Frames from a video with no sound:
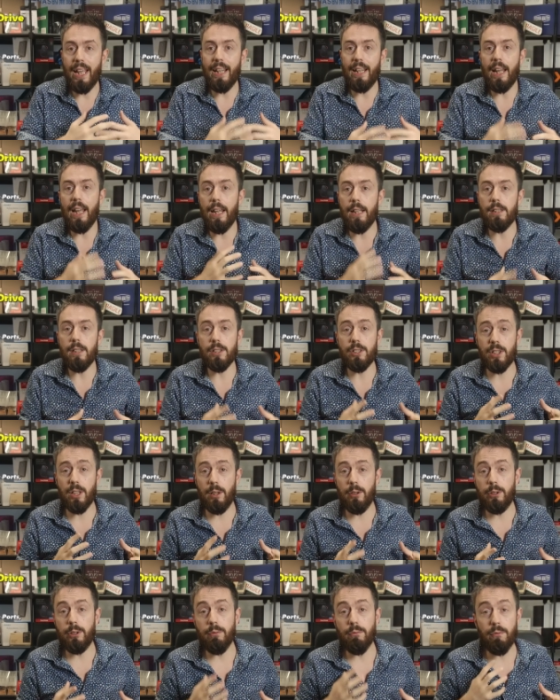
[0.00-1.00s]
It is a
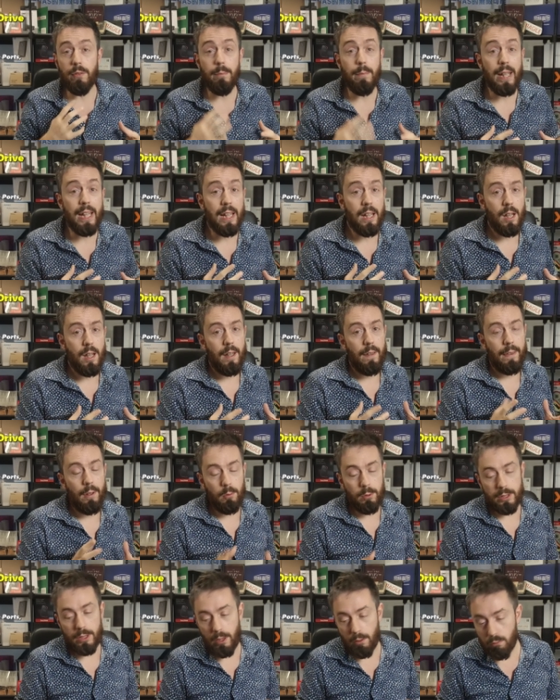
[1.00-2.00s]
solution for me
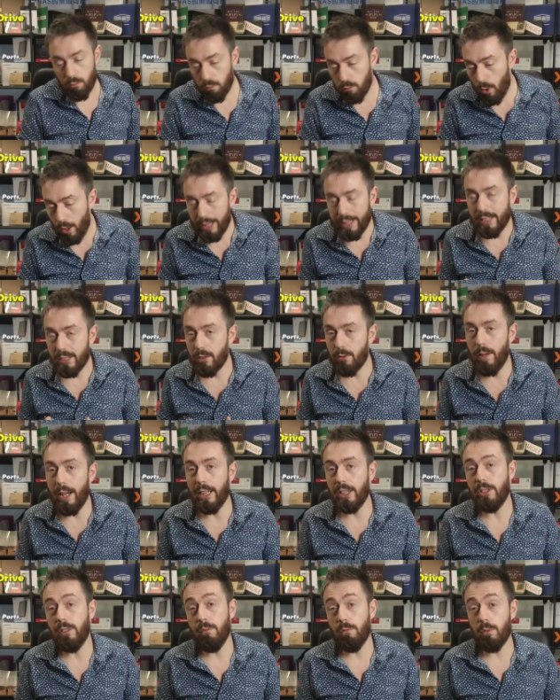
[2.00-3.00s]
that was the right
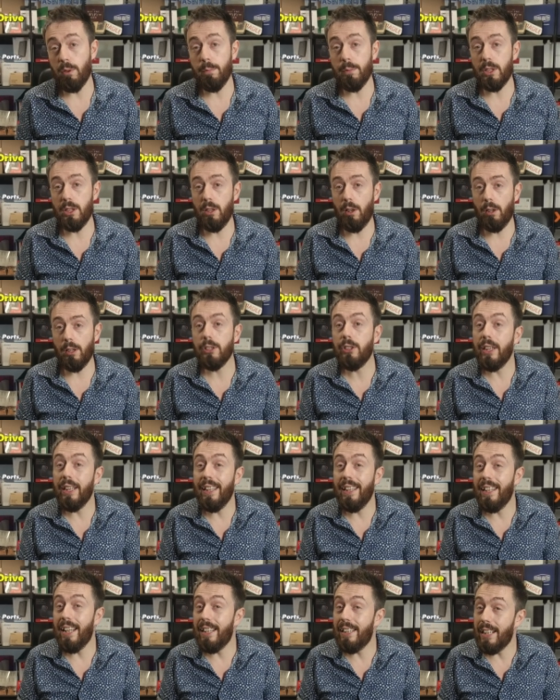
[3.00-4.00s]
direction from
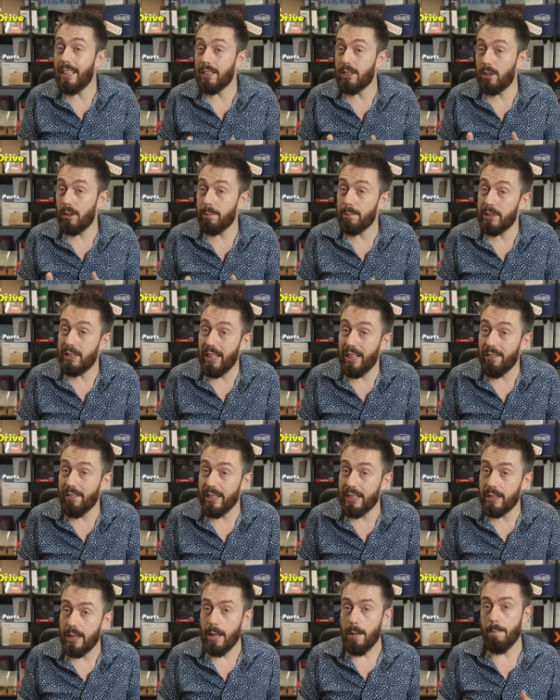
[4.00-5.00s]
Synology in their desktop
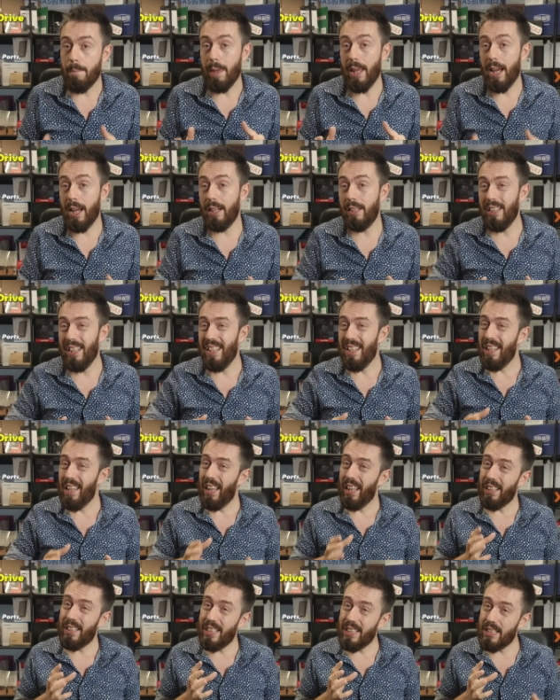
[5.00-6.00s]
series, and
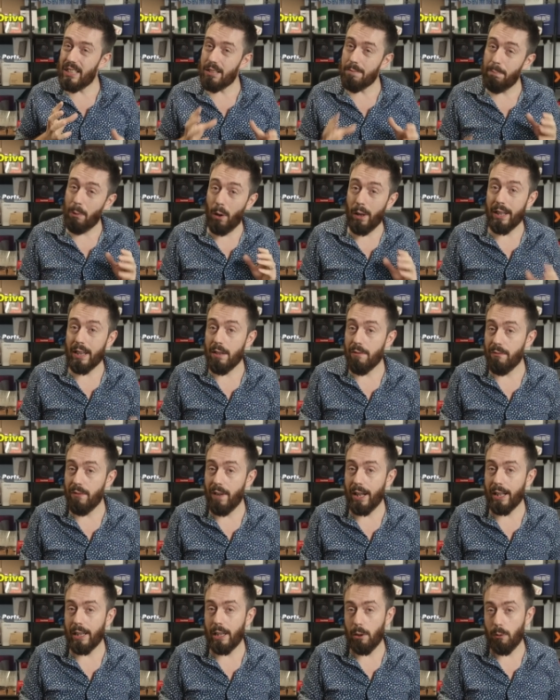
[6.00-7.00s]
despite the
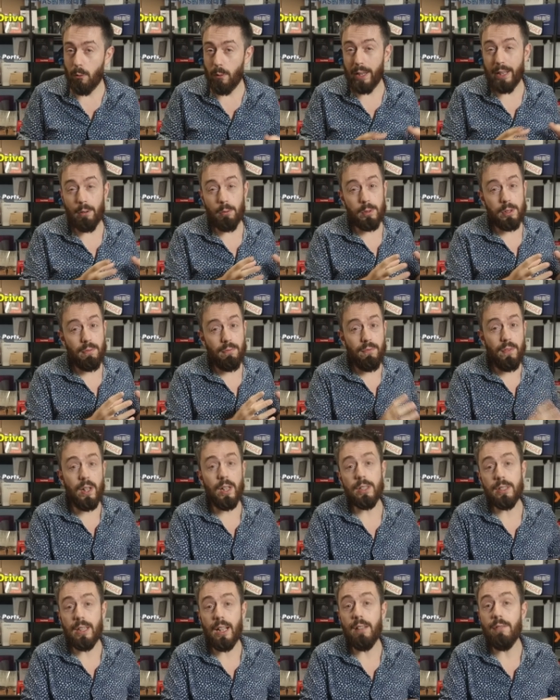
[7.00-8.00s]
fact that when it was
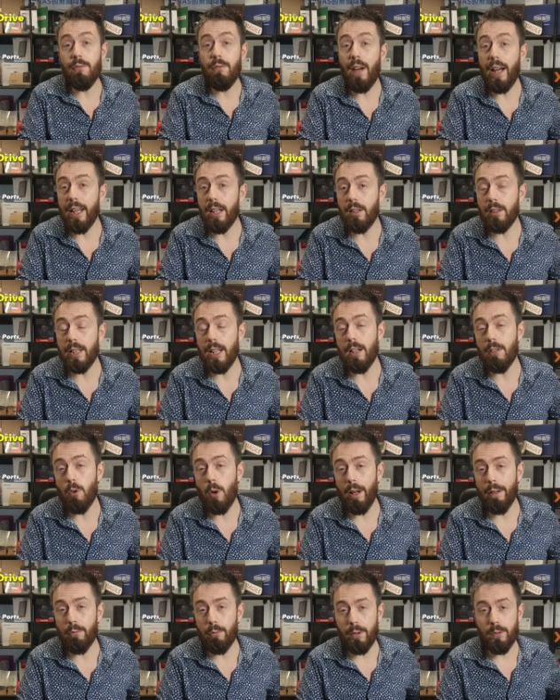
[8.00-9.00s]
first unveiled, it
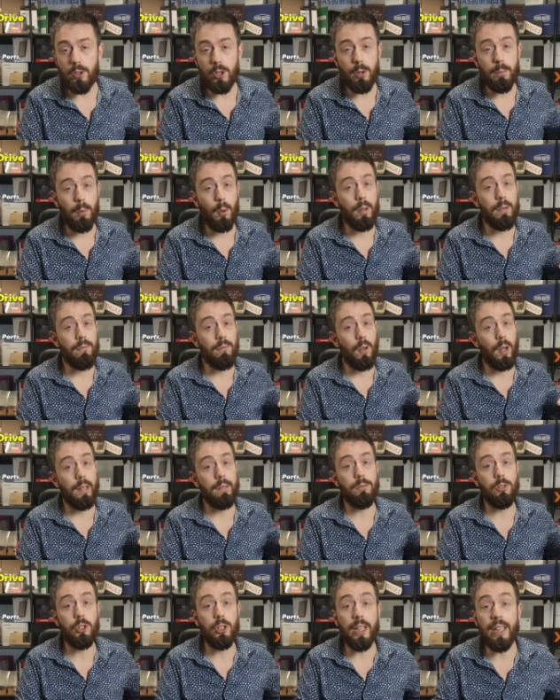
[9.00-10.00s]
arrived with two point
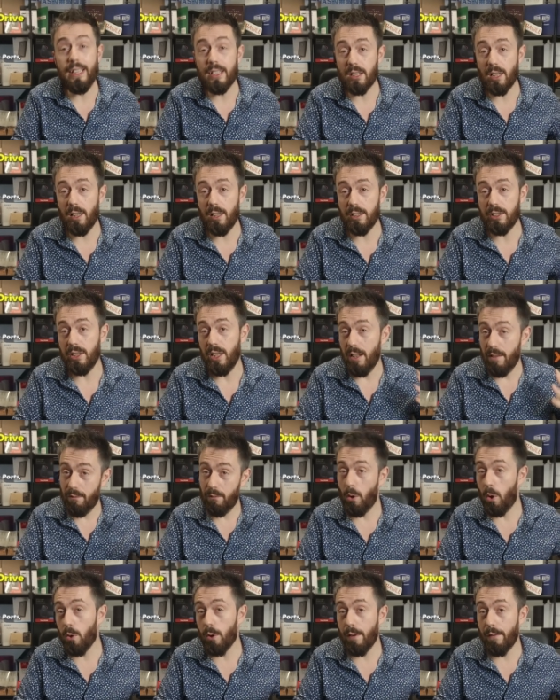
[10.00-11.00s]
five G slots,
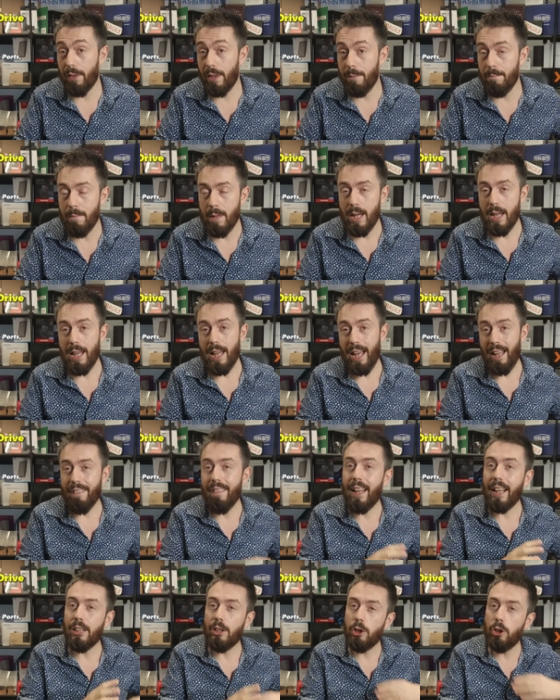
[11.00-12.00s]
four of them,
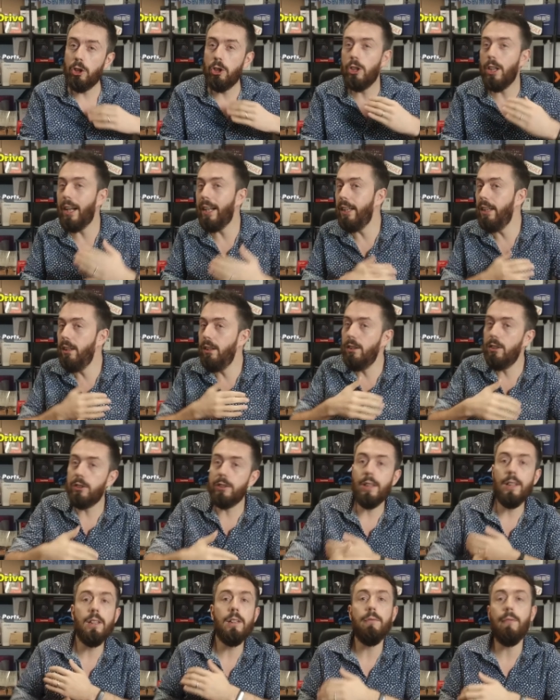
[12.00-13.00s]
and that
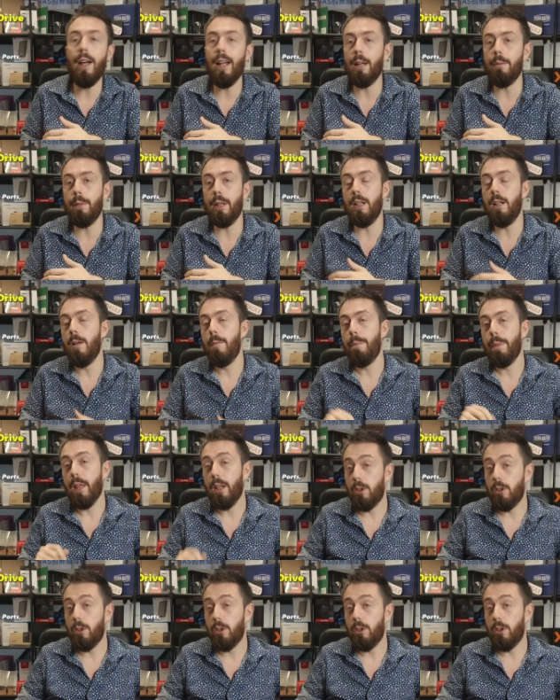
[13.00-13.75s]
changed in development